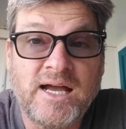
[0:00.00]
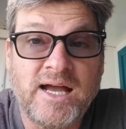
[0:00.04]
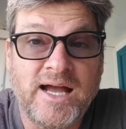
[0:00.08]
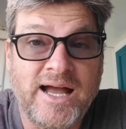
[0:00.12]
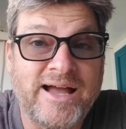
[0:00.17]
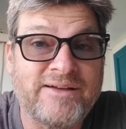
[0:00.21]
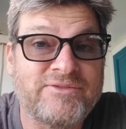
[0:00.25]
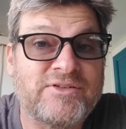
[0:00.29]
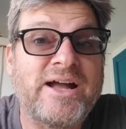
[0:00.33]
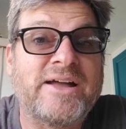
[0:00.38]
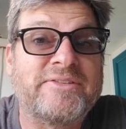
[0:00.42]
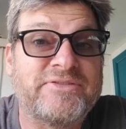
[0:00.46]

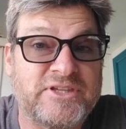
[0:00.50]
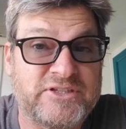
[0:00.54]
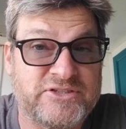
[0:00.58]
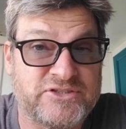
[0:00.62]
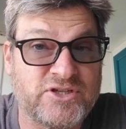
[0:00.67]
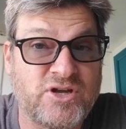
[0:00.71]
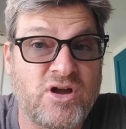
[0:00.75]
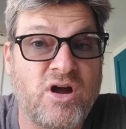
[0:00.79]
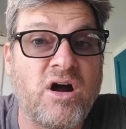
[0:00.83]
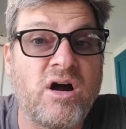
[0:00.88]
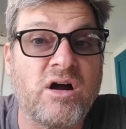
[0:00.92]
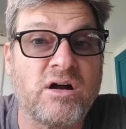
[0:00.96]
I've got this
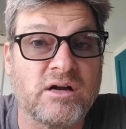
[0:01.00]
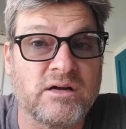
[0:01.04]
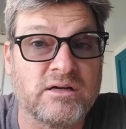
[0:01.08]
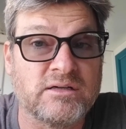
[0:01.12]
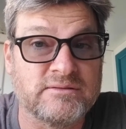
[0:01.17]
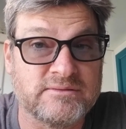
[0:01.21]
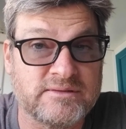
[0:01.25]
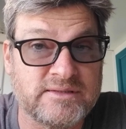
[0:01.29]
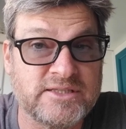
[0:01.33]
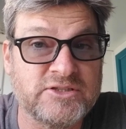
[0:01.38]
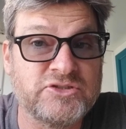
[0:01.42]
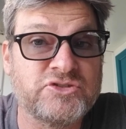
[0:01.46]

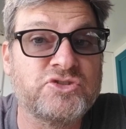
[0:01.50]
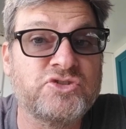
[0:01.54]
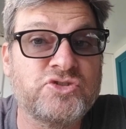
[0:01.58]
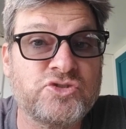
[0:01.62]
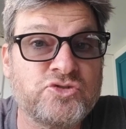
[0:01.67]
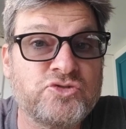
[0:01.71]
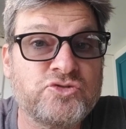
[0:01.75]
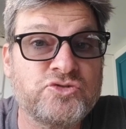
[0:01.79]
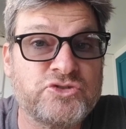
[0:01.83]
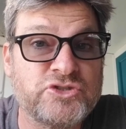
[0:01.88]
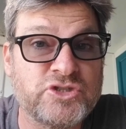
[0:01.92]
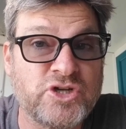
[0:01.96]

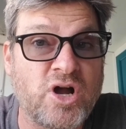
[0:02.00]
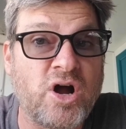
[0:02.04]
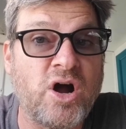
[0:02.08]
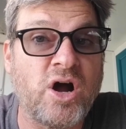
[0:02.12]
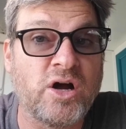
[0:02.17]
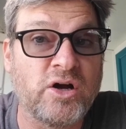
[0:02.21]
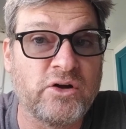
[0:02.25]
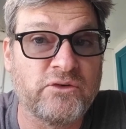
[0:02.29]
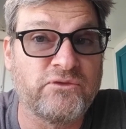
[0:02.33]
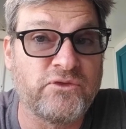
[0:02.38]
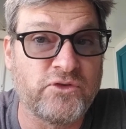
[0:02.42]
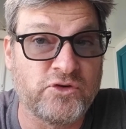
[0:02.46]
used
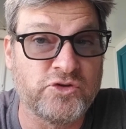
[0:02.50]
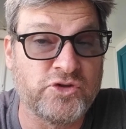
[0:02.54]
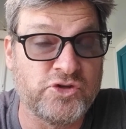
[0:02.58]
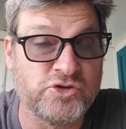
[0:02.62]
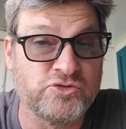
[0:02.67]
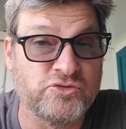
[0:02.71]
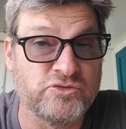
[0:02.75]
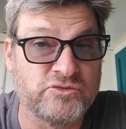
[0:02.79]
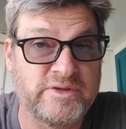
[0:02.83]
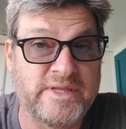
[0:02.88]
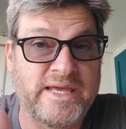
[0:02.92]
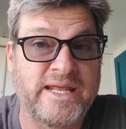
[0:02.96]
car for
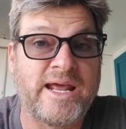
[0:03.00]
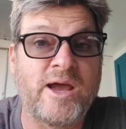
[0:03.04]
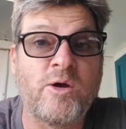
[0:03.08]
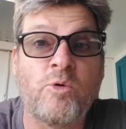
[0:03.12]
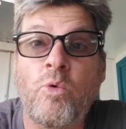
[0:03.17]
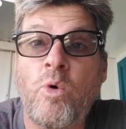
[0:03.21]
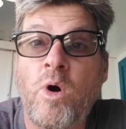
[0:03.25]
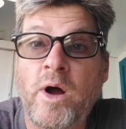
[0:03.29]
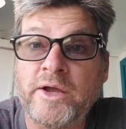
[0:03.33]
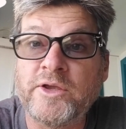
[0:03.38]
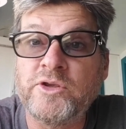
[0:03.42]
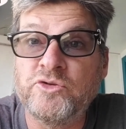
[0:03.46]
you that I
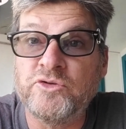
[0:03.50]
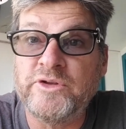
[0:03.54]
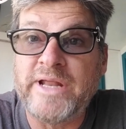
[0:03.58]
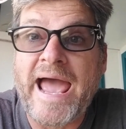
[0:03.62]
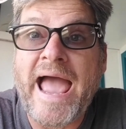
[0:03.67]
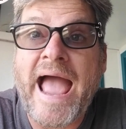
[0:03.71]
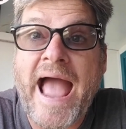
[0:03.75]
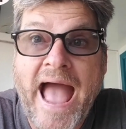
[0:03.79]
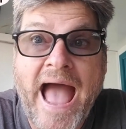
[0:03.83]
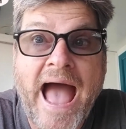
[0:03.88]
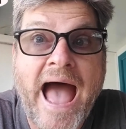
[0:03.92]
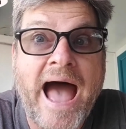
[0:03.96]
want you to
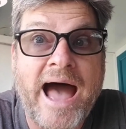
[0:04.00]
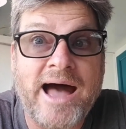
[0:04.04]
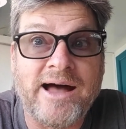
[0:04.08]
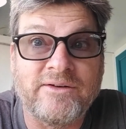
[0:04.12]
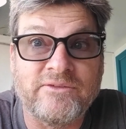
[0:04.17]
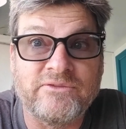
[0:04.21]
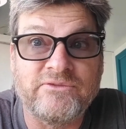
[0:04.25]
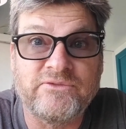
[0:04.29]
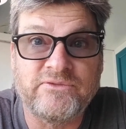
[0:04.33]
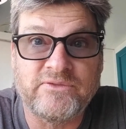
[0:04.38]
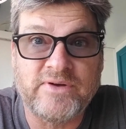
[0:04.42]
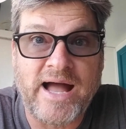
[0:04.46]

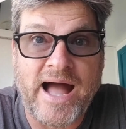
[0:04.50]
have.